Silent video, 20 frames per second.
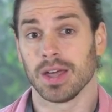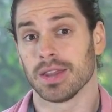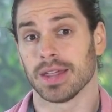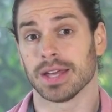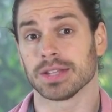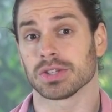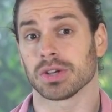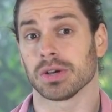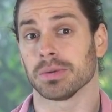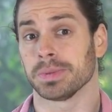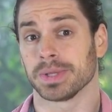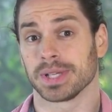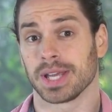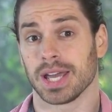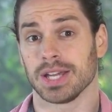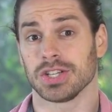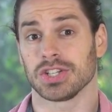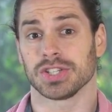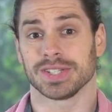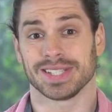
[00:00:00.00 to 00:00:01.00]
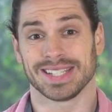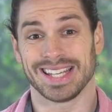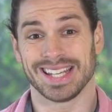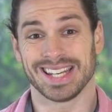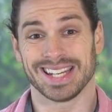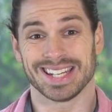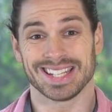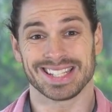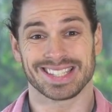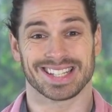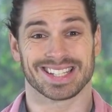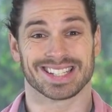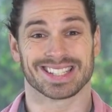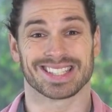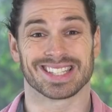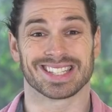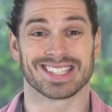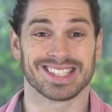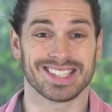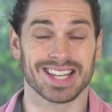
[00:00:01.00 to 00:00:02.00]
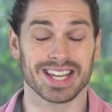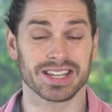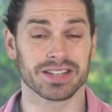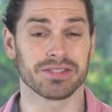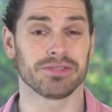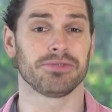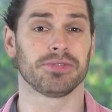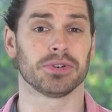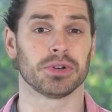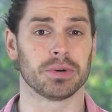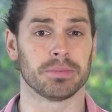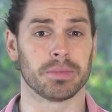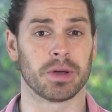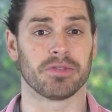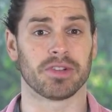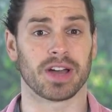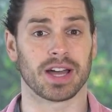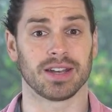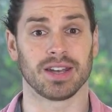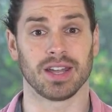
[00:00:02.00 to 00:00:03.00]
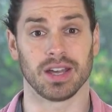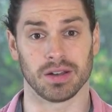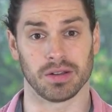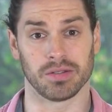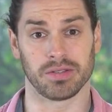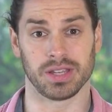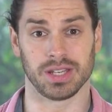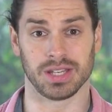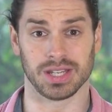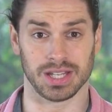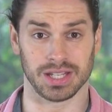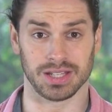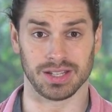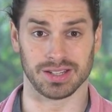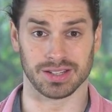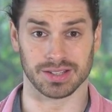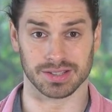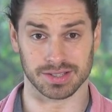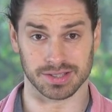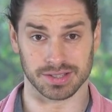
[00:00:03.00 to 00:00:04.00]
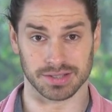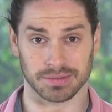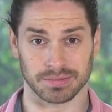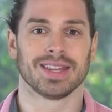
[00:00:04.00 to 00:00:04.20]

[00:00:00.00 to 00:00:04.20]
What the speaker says: That's obligation neediness, and it's the second form of unhealthy neediness.